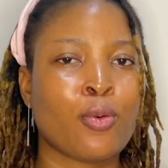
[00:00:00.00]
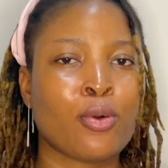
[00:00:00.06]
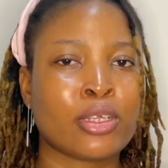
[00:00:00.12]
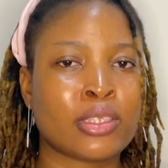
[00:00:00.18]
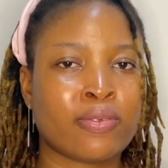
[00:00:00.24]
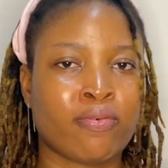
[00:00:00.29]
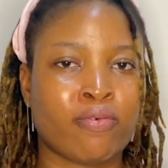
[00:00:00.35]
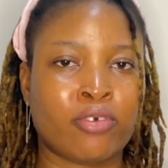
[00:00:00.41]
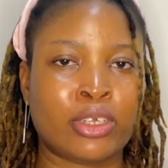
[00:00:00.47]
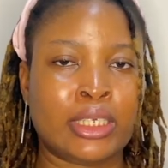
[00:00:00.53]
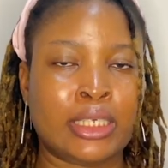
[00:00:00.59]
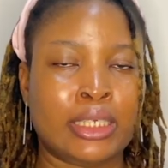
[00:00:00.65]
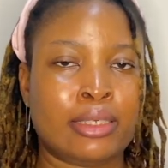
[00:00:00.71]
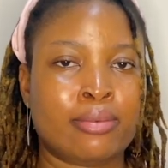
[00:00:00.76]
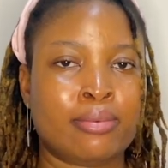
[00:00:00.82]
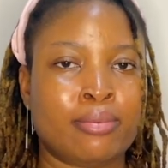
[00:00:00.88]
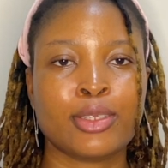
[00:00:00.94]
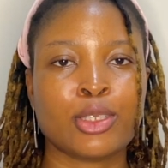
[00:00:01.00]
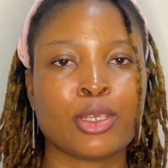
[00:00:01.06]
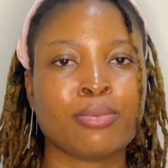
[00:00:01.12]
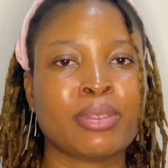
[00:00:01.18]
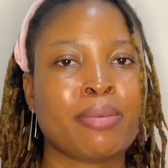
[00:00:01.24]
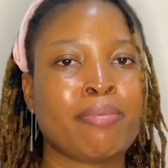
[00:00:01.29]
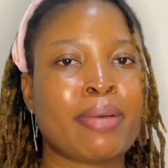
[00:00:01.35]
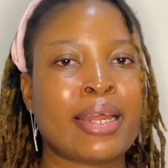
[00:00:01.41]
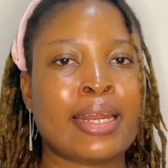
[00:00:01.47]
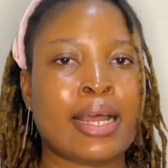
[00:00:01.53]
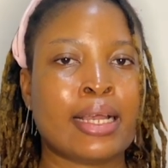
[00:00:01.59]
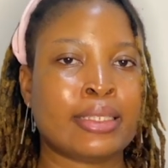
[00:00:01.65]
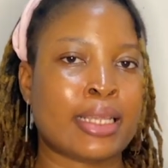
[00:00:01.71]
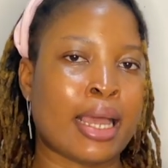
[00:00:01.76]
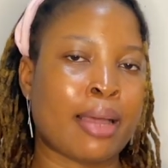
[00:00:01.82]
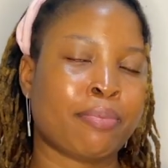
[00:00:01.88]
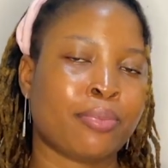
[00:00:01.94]
what's funny? Something bad
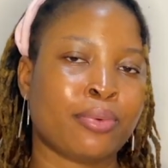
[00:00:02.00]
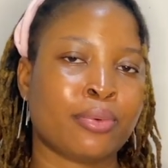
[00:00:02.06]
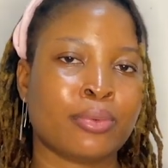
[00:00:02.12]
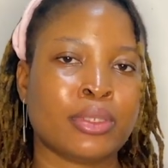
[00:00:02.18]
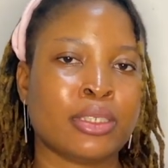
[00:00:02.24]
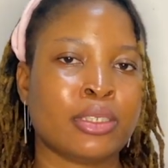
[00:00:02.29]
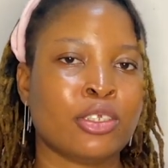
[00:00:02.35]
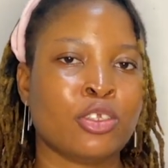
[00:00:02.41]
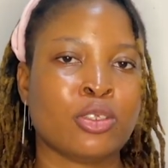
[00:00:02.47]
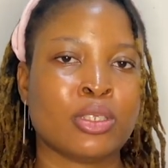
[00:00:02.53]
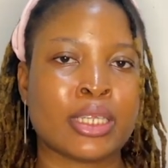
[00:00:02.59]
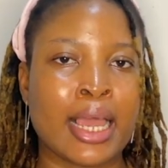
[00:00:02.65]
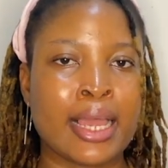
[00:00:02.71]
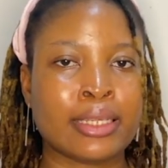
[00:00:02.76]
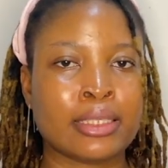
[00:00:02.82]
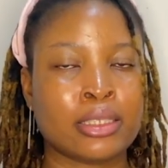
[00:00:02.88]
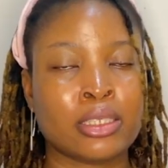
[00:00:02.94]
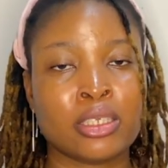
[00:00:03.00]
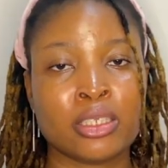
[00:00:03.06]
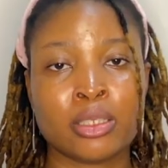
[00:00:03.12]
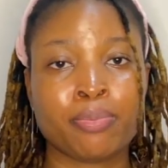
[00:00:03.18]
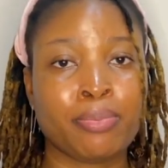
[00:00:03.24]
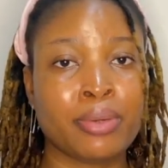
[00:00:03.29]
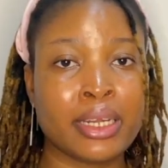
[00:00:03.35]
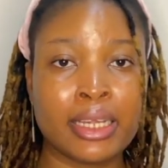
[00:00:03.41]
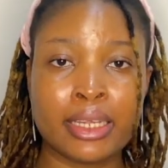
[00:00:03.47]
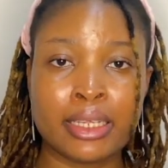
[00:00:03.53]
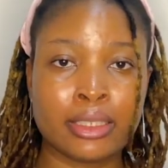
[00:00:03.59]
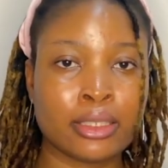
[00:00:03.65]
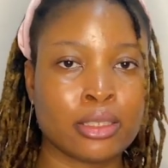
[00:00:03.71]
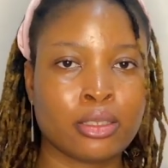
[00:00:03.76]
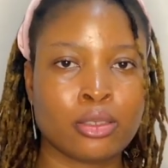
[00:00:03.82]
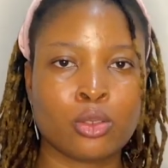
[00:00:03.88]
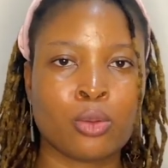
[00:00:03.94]
has happened, the user is
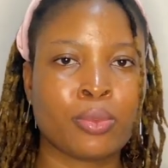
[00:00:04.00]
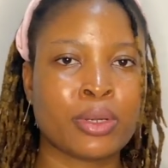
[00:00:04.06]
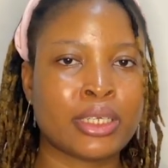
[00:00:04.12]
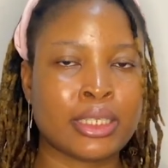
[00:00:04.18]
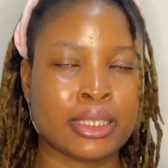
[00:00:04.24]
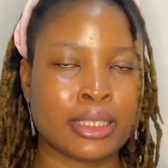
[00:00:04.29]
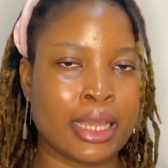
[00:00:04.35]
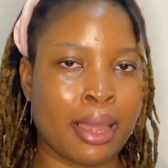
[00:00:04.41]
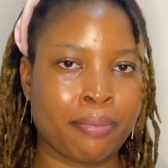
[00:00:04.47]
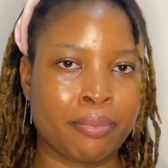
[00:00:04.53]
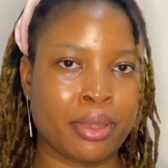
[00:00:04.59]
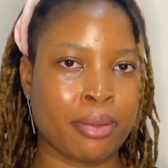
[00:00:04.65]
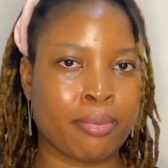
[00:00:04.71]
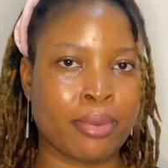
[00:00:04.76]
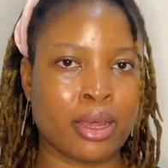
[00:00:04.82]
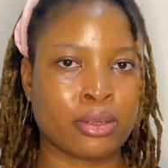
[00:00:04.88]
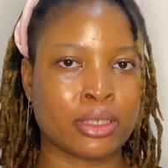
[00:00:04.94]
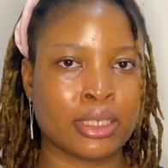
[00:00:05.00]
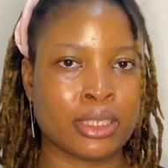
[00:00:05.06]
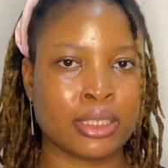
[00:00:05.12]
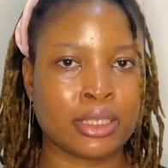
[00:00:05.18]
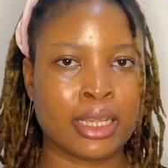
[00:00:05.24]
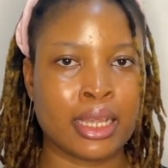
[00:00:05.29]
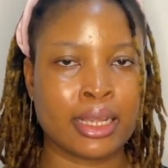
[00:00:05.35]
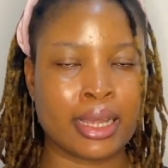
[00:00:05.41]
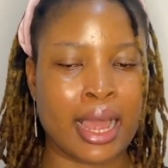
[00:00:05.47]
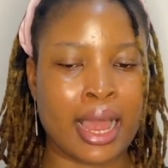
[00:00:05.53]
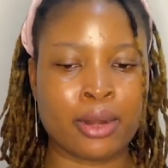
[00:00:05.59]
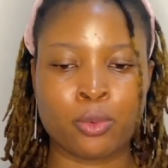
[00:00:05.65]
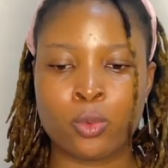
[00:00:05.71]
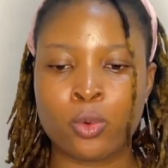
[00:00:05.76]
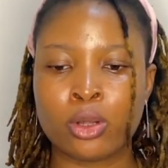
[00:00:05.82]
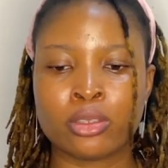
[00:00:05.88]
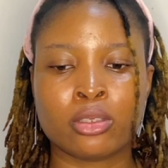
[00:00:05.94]
displeased, nobody is happy about this,
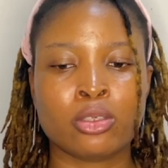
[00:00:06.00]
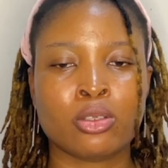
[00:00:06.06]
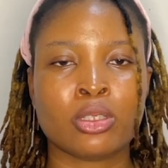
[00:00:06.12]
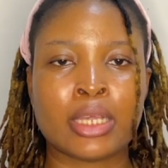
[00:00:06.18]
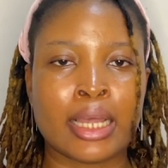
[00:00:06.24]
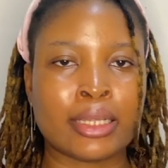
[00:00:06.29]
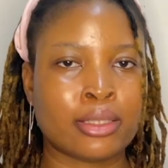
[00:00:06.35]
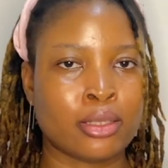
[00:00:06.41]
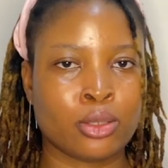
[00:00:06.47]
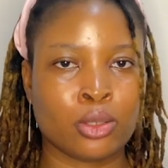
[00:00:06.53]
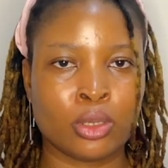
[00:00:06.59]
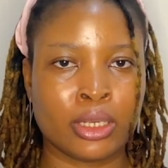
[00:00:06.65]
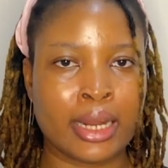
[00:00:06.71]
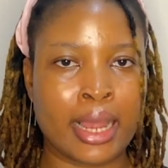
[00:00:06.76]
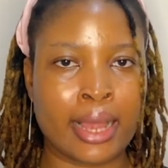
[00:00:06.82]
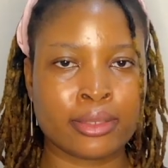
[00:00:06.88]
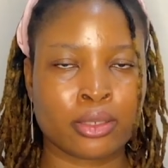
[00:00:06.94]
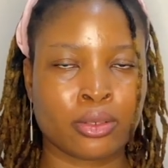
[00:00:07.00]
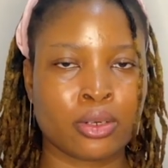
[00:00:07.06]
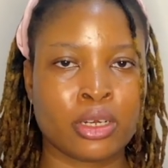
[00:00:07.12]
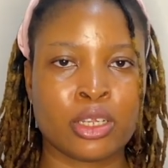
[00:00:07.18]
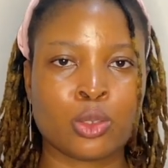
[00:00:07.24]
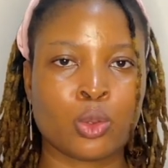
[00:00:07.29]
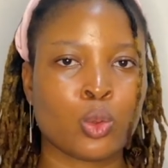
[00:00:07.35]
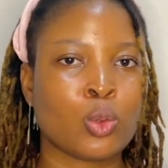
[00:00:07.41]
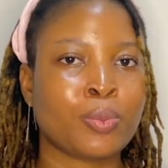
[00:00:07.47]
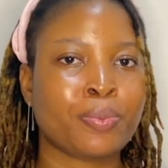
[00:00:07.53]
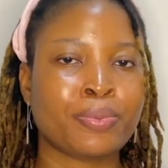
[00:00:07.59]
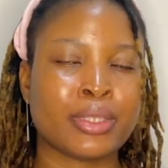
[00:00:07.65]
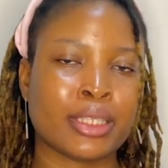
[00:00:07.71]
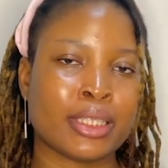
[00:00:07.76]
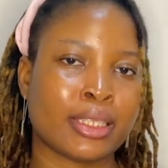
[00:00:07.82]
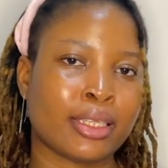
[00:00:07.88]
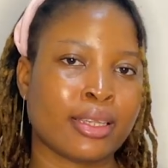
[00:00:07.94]
and what the user sees on their screen is
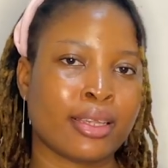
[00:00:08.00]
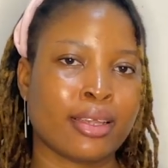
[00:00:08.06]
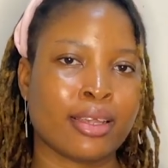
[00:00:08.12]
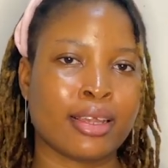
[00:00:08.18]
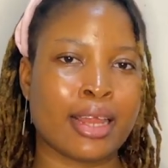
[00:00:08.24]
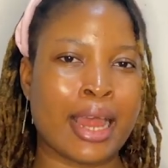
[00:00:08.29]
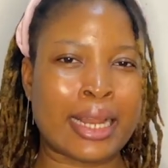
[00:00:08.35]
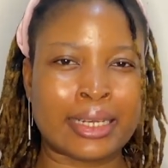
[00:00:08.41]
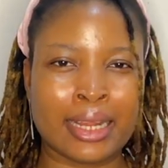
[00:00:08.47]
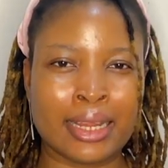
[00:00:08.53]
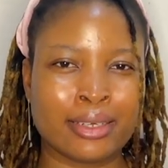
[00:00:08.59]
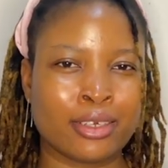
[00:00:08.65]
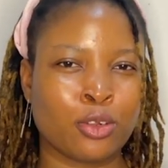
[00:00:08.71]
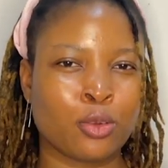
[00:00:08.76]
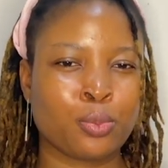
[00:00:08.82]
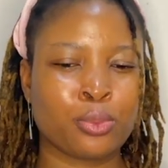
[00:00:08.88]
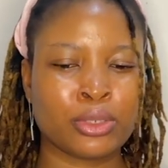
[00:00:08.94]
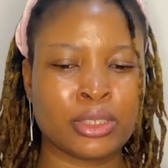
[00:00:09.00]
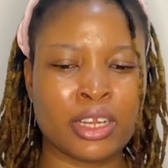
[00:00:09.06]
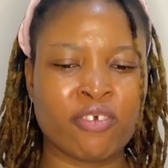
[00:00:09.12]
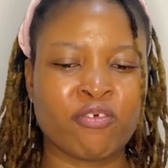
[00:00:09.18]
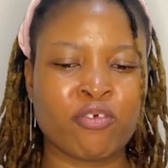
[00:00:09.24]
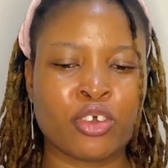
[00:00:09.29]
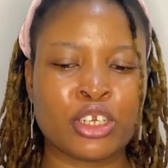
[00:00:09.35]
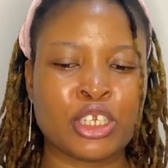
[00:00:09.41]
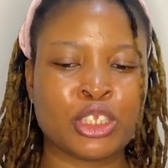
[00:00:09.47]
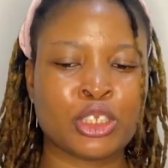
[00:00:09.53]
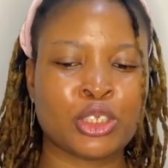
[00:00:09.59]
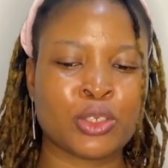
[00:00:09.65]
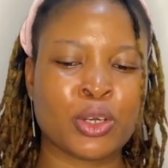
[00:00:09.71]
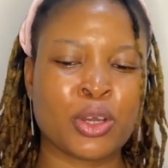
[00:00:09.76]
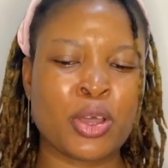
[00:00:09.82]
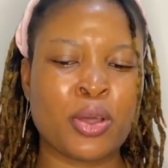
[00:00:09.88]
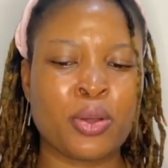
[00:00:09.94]
oops, and then you put a funny
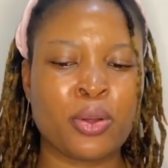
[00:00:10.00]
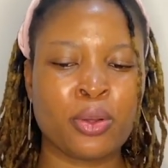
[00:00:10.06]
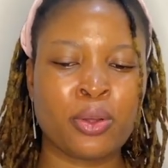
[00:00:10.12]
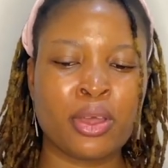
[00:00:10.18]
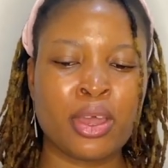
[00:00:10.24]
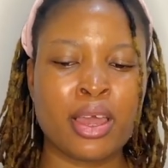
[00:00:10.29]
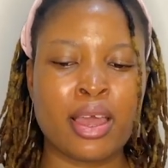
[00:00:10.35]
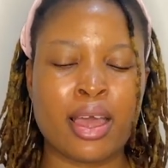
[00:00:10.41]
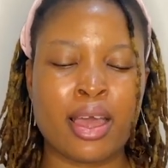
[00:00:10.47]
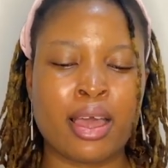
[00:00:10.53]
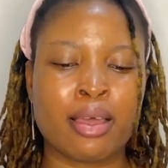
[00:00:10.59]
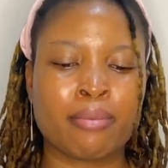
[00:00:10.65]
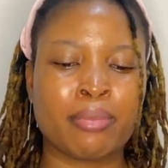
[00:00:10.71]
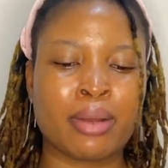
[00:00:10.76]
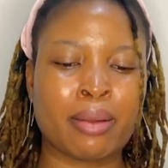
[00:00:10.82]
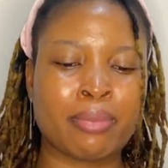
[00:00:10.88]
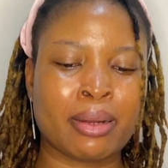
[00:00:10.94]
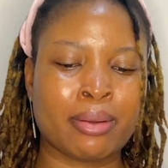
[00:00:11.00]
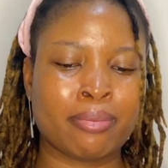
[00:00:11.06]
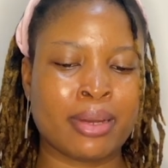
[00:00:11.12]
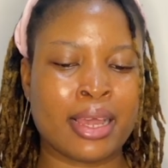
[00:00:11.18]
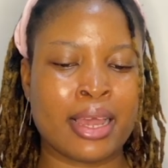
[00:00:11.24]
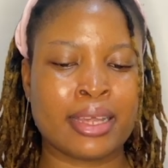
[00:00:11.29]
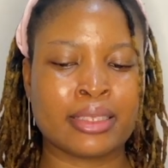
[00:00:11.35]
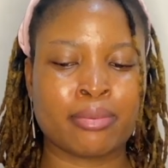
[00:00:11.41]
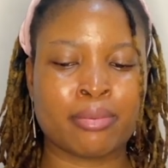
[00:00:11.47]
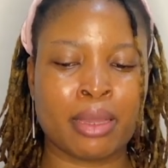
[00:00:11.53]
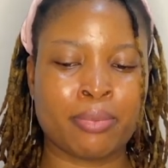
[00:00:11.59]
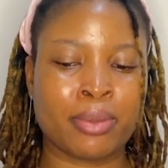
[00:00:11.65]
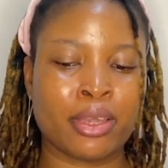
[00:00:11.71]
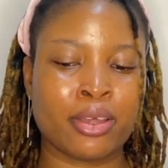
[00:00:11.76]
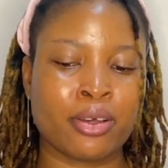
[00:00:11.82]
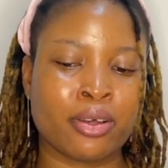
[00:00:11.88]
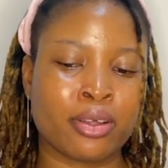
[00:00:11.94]
joke. Oh, blah blah blah, it might
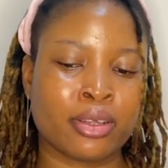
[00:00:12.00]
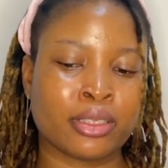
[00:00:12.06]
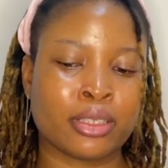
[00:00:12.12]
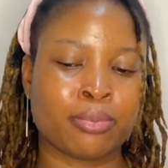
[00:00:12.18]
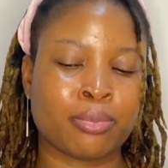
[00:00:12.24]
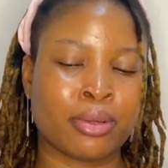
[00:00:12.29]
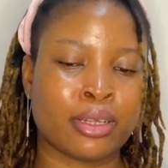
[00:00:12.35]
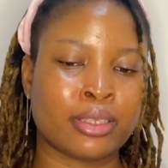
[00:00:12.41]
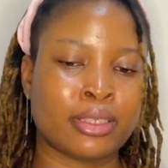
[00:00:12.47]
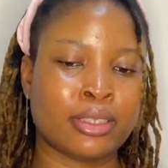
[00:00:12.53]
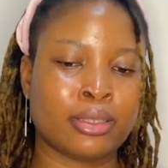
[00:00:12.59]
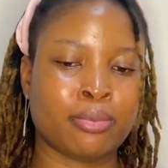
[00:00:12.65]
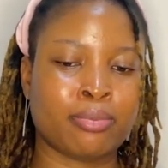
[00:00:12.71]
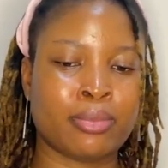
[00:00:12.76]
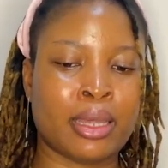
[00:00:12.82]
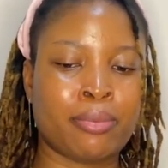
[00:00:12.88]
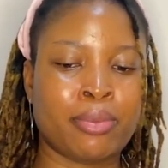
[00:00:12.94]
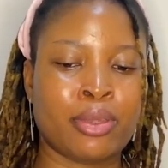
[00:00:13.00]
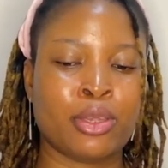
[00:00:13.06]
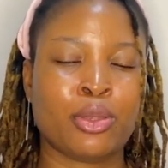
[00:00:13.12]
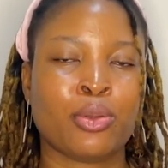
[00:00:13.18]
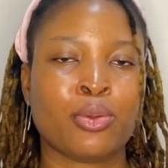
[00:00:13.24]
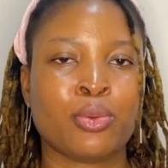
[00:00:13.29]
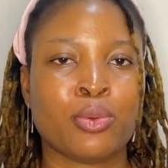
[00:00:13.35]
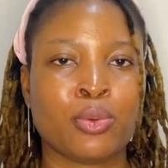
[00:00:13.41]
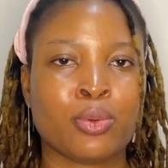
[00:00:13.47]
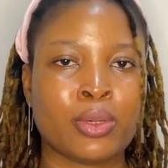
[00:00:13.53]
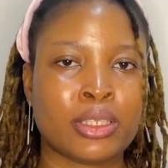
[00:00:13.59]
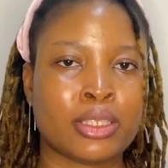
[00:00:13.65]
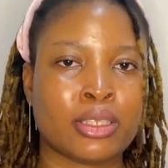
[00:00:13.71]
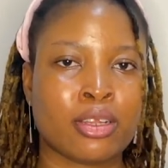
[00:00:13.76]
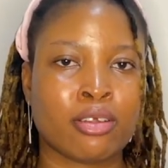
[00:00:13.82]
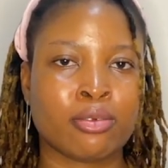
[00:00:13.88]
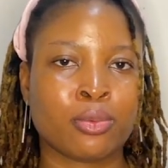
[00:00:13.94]
be us, but it might be you.
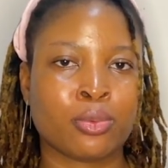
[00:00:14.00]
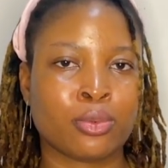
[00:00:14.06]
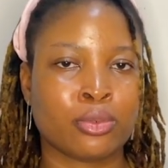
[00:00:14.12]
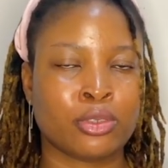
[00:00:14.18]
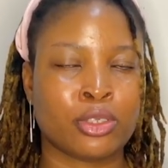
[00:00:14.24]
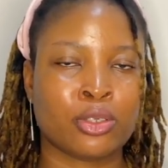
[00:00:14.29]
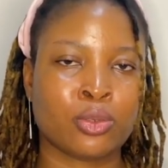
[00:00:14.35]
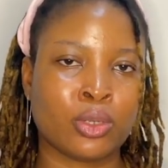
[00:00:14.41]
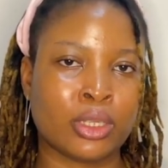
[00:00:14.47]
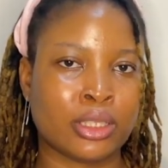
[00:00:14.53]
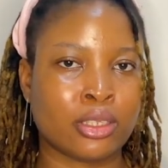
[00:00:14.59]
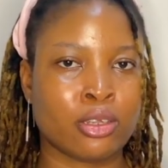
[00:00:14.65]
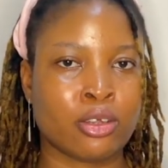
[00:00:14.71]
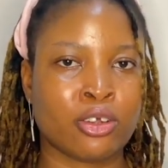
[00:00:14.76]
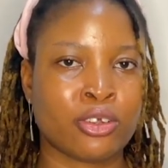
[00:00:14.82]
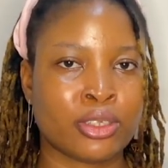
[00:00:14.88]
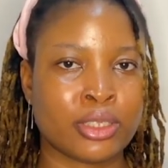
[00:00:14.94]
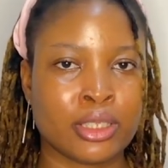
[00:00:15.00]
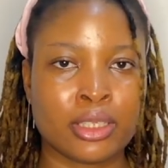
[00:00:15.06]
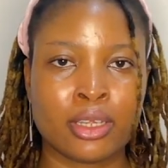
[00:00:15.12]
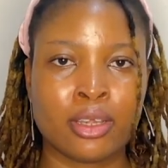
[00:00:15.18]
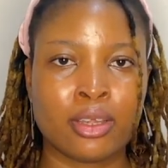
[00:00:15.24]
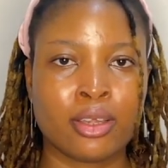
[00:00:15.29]
It's not you, it's us.